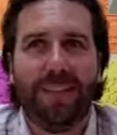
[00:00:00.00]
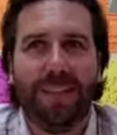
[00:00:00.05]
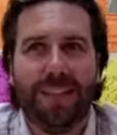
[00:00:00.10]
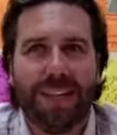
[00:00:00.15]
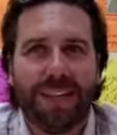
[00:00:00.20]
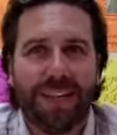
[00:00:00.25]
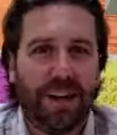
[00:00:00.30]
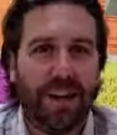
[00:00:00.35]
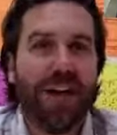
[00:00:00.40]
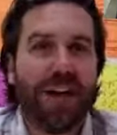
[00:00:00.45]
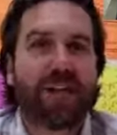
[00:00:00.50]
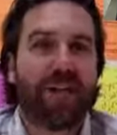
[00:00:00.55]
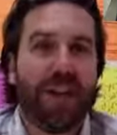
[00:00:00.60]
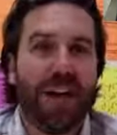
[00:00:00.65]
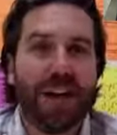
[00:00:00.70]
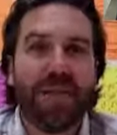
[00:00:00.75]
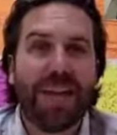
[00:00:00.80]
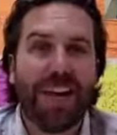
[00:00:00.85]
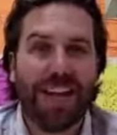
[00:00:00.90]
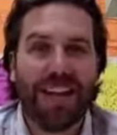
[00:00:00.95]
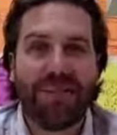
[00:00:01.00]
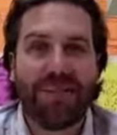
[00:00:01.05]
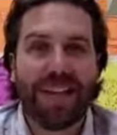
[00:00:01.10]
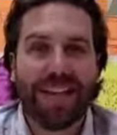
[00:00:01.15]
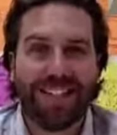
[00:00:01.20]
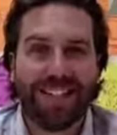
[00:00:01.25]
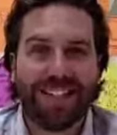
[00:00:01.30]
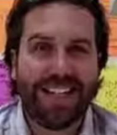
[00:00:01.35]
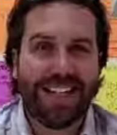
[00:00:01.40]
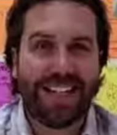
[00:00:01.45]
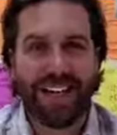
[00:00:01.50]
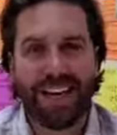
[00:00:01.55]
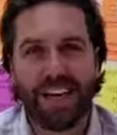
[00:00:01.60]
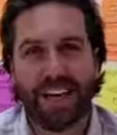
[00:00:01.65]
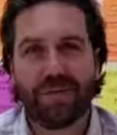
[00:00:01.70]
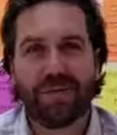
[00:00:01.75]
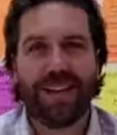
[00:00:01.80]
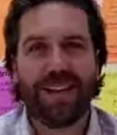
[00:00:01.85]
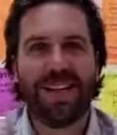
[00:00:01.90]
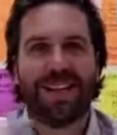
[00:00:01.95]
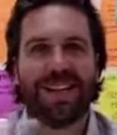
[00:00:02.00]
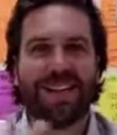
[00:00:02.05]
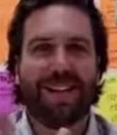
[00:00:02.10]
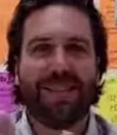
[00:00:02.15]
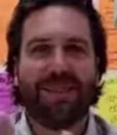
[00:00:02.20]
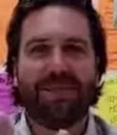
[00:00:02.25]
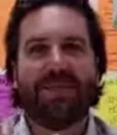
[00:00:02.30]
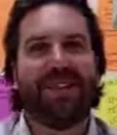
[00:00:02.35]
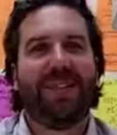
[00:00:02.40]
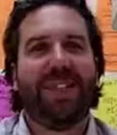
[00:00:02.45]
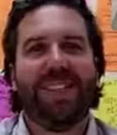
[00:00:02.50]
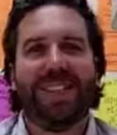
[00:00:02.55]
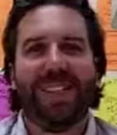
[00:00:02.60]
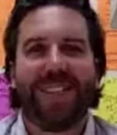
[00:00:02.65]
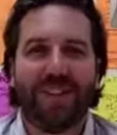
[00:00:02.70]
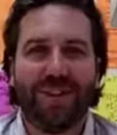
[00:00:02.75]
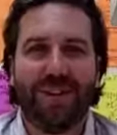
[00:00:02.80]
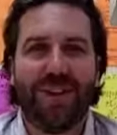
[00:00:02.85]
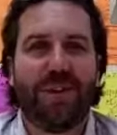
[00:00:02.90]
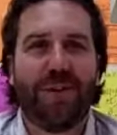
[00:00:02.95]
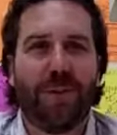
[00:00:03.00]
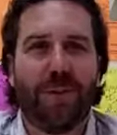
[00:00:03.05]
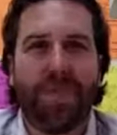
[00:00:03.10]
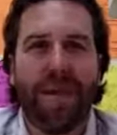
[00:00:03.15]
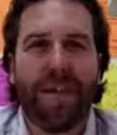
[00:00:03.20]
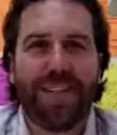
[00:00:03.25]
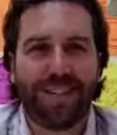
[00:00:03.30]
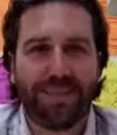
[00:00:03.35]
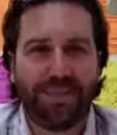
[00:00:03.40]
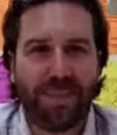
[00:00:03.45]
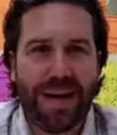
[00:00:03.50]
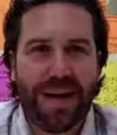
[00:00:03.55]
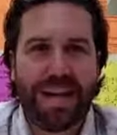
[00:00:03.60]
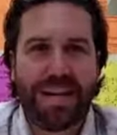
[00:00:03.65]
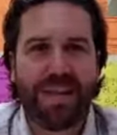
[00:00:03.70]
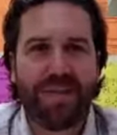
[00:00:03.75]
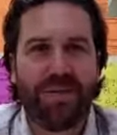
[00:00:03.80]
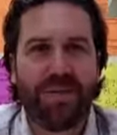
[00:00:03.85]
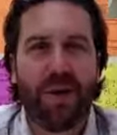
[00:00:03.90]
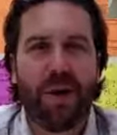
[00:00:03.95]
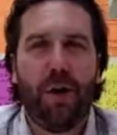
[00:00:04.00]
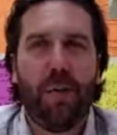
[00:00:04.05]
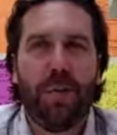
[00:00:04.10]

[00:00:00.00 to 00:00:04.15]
collection of that advice that kind of is the general best path to follow.